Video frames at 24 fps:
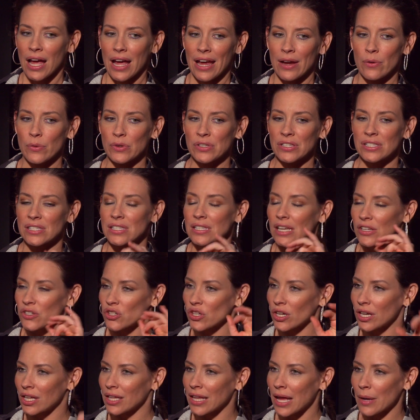It was such
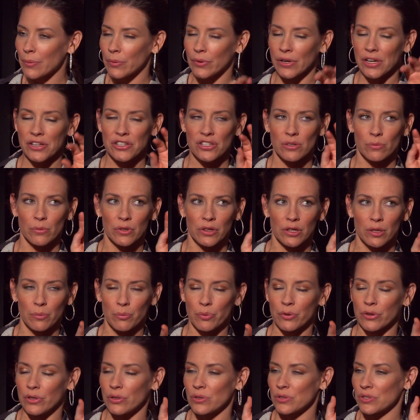a collaboration with the
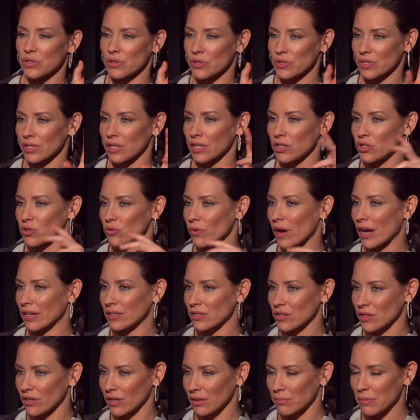producers and the
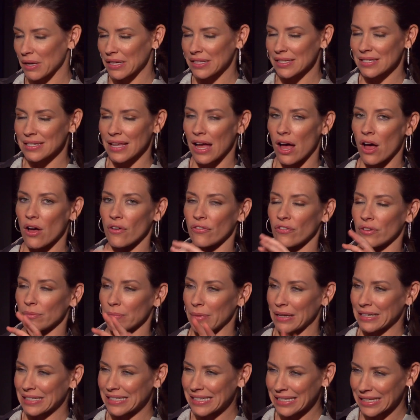director and myself and
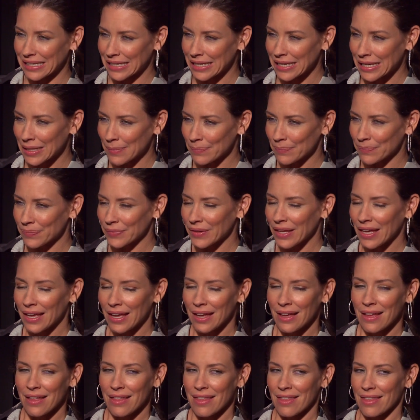my team
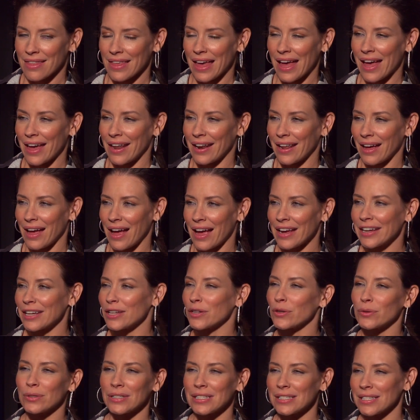that I
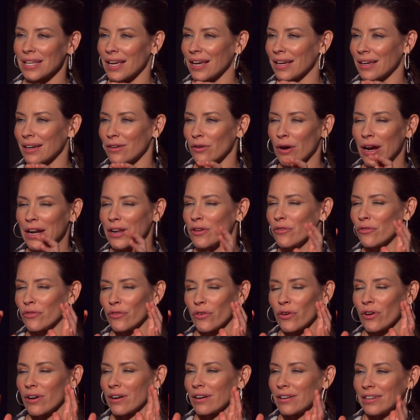can only take credit
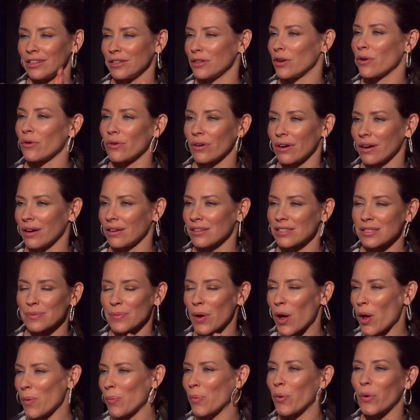for, you know, a
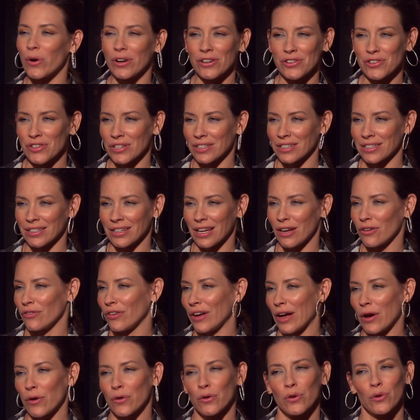small portion of
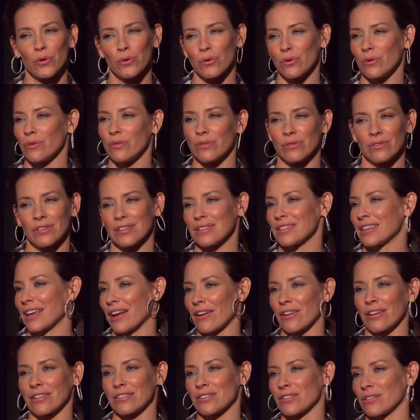how cool this
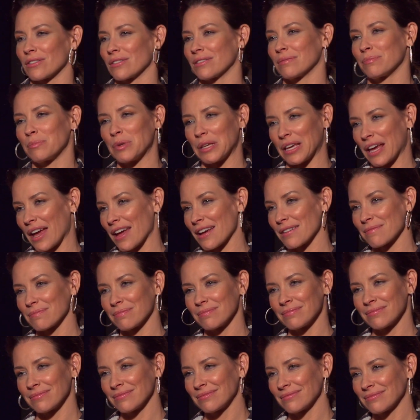character
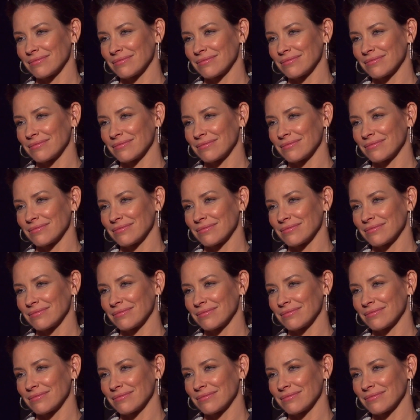became.